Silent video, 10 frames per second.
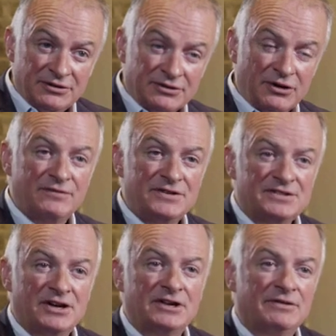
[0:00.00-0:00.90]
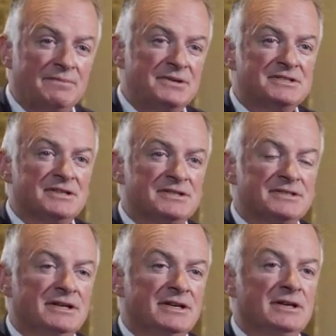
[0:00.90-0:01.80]
the coffee side of our business,
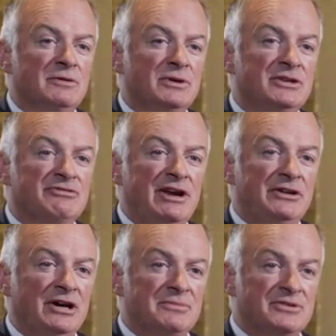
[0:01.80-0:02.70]
we train our